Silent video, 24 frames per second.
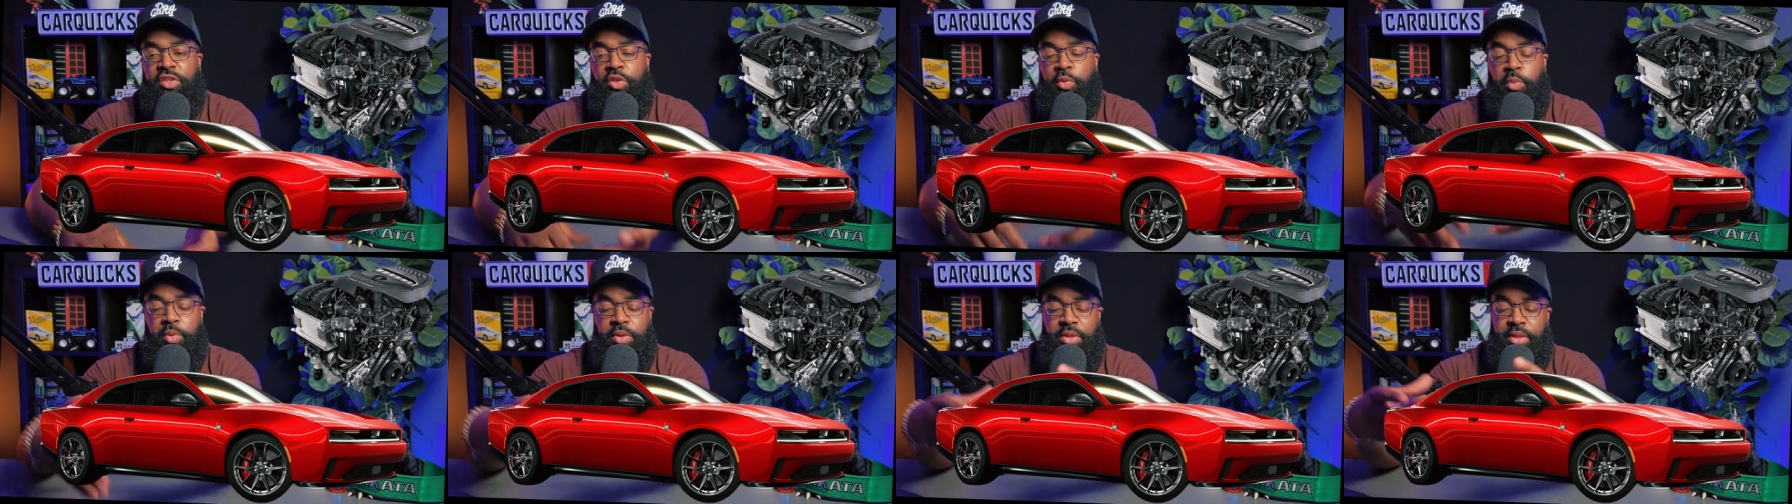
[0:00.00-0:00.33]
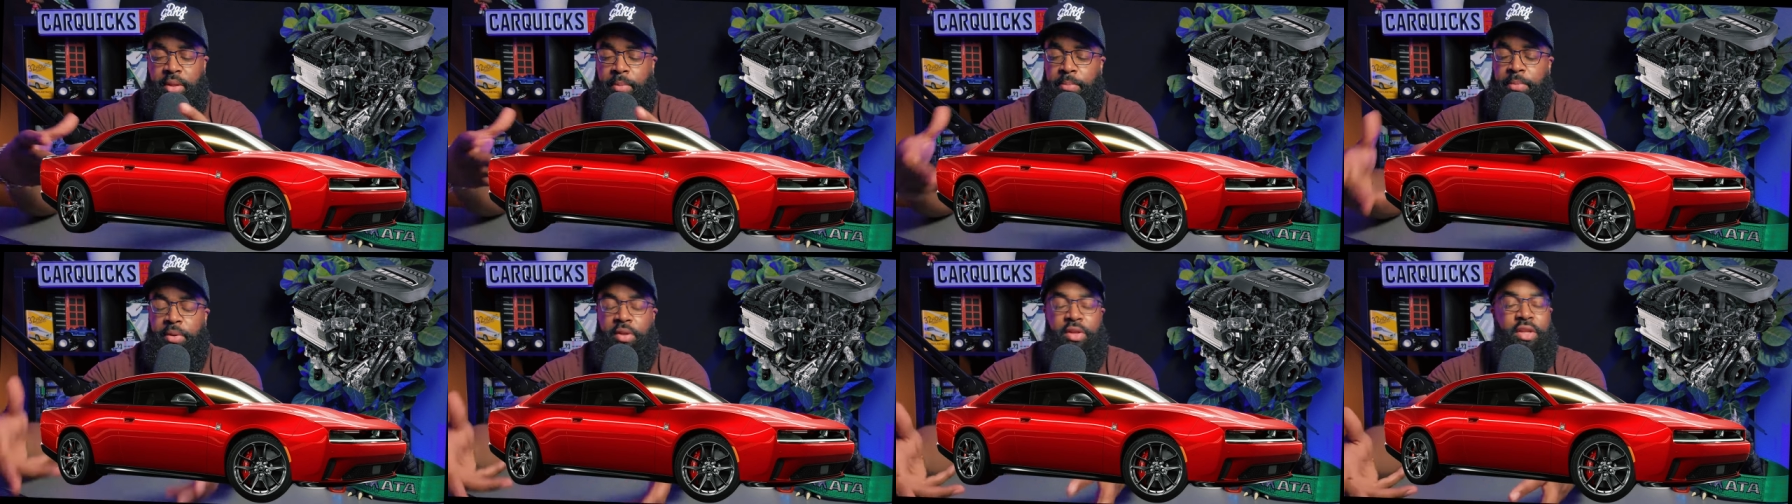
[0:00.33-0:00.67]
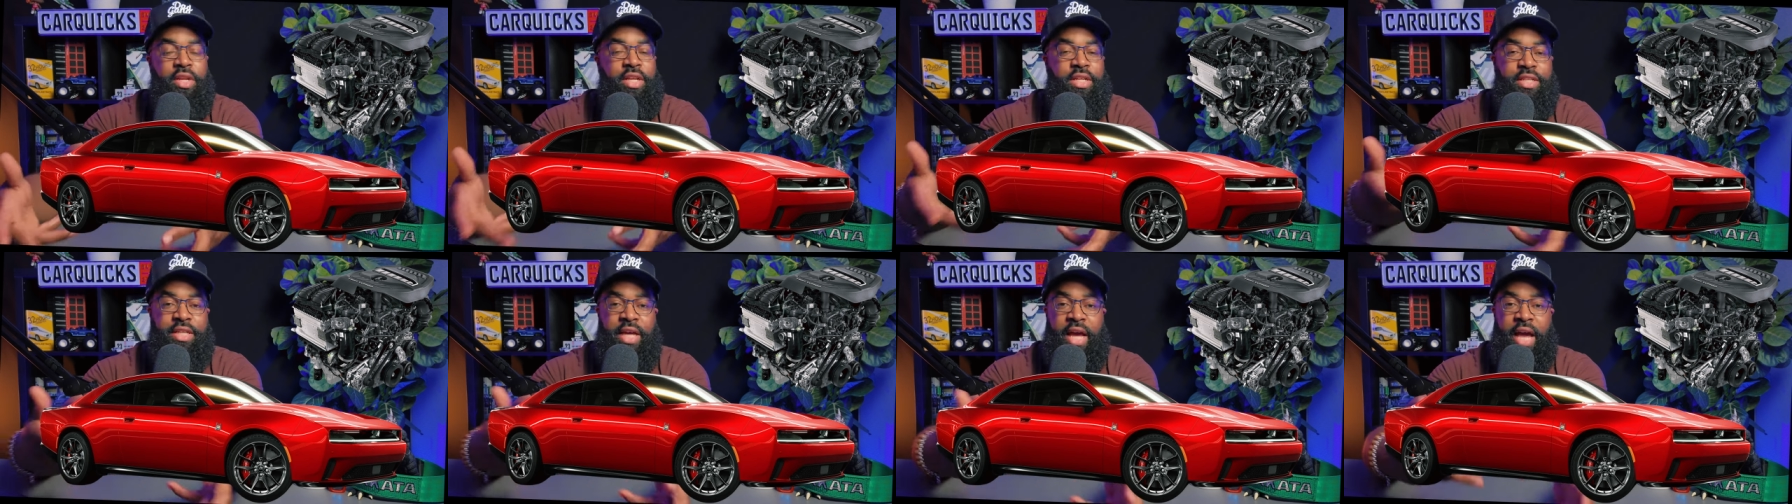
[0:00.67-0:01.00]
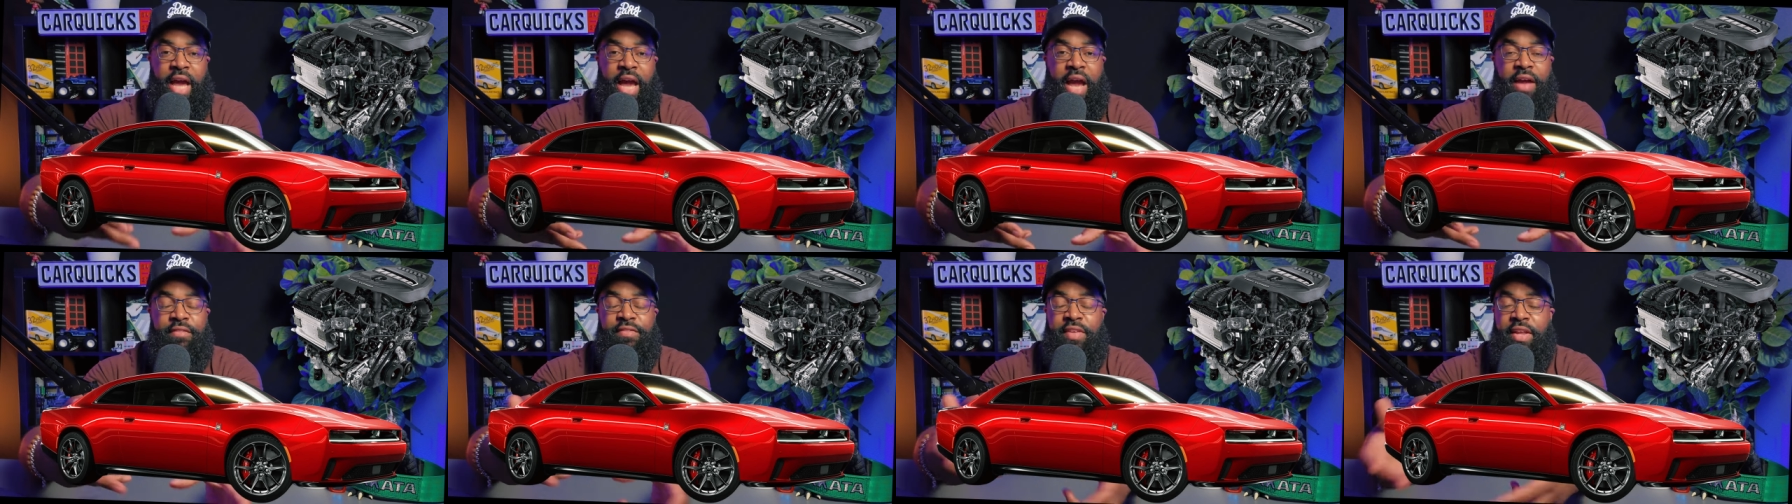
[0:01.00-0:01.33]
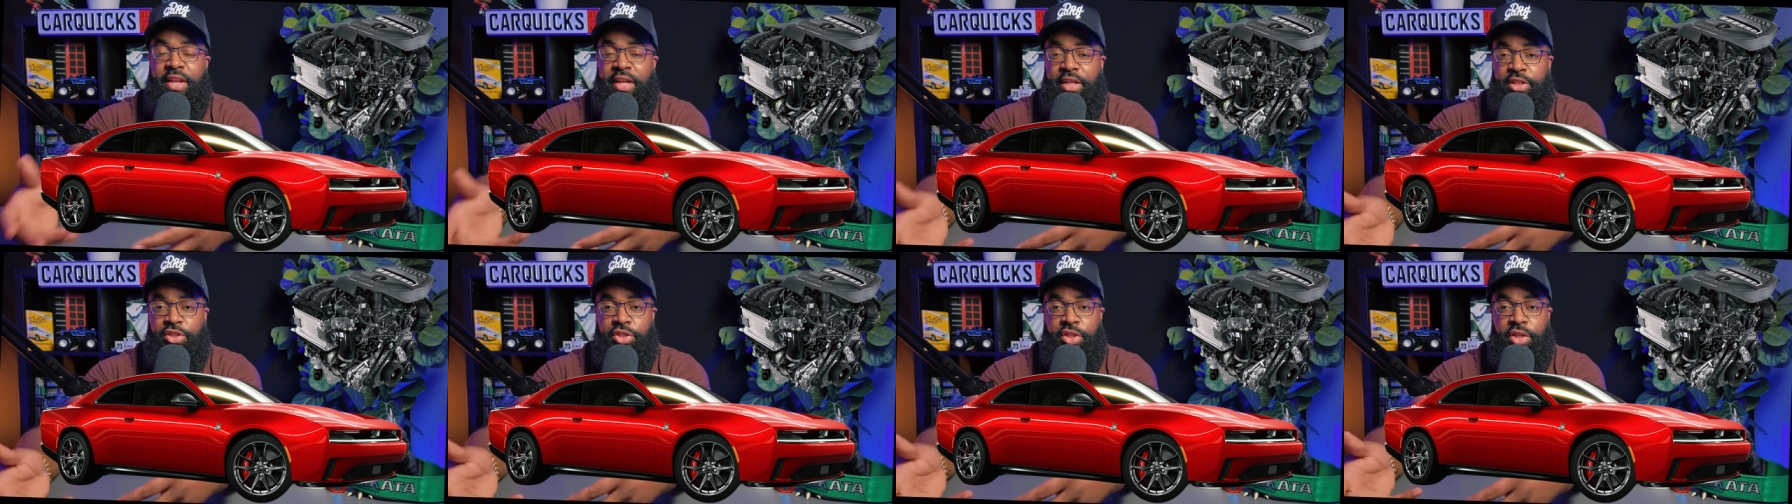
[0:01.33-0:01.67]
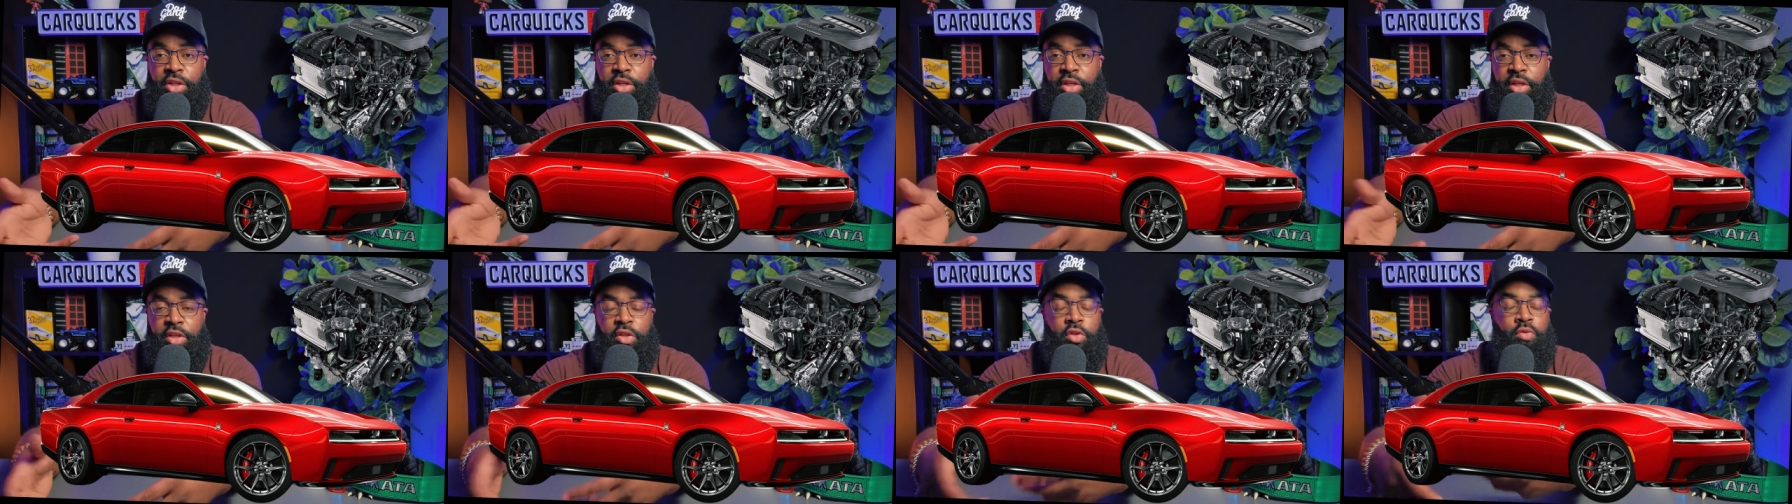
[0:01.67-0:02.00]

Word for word: with the ability to have that engine in it,